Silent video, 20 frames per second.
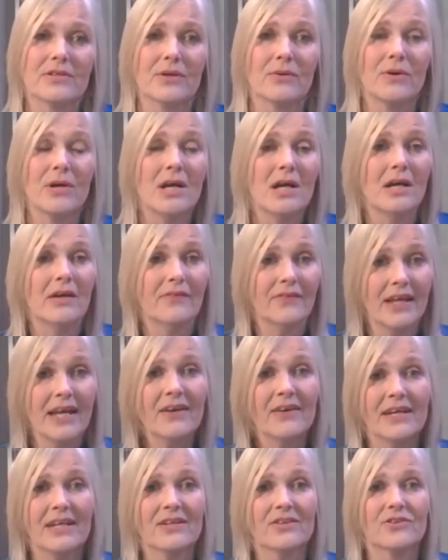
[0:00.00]
So they
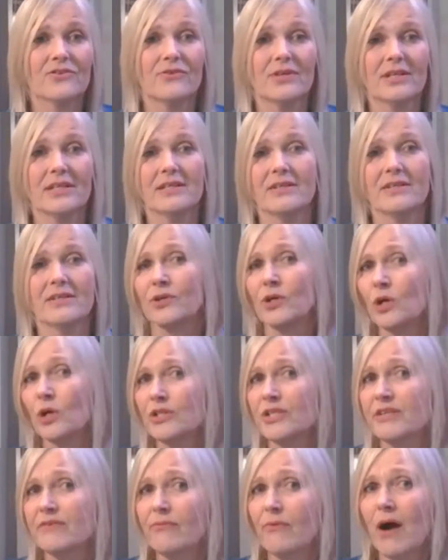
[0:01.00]
are interested.
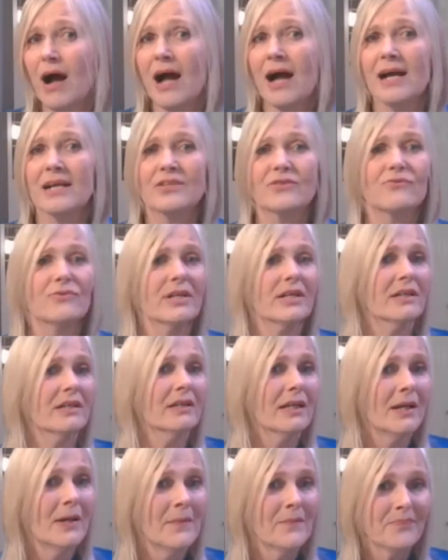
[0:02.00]
Cote d'Ivoire has written,